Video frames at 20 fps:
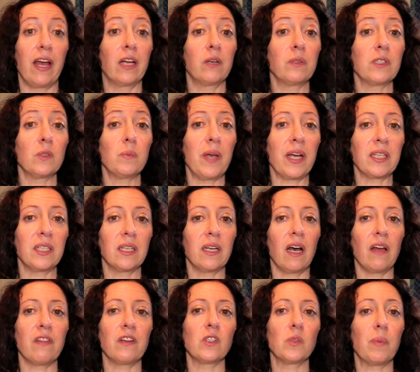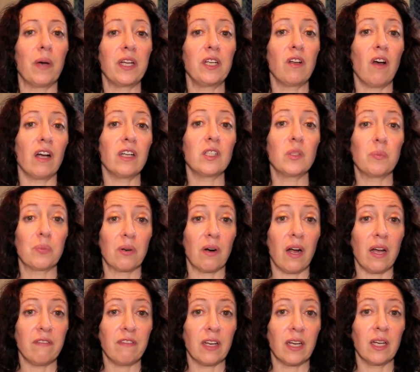and respecting others by not
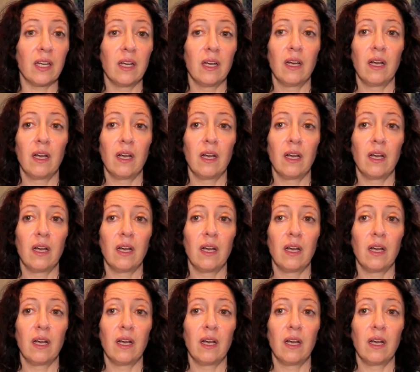depriving